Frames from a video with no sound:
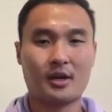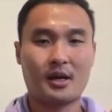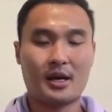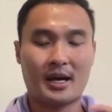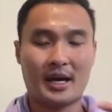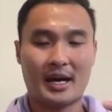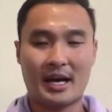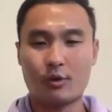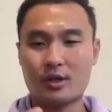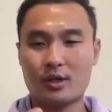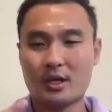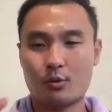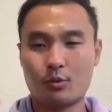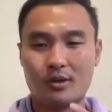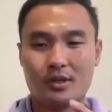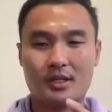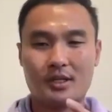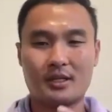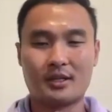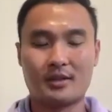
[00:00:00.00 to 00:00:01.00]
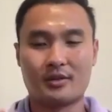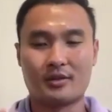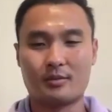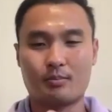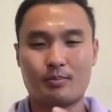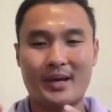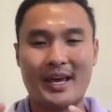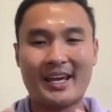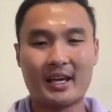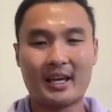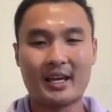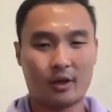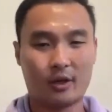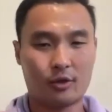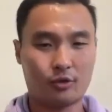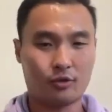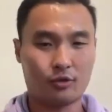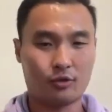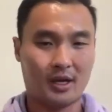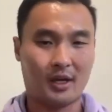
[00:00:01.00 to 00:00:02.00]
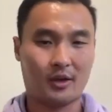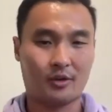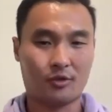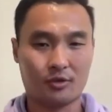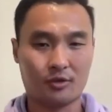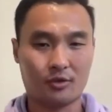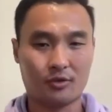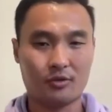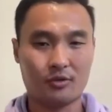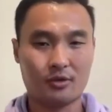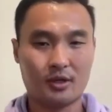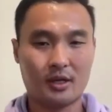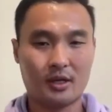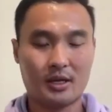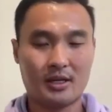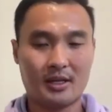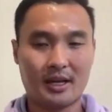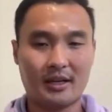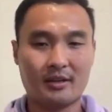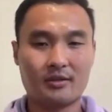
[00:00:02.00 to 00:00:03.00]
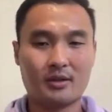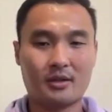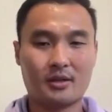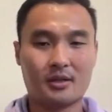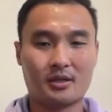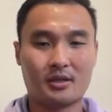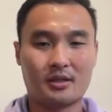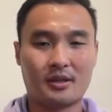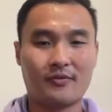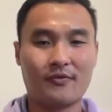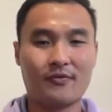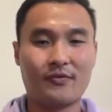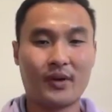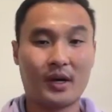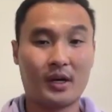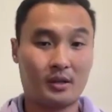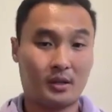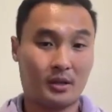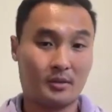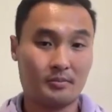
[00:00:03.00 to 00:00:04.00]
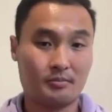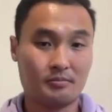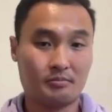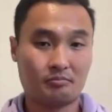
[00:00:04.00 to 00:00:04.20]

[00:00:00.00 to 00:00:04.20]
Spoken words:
how can we pick exercises that's going to develop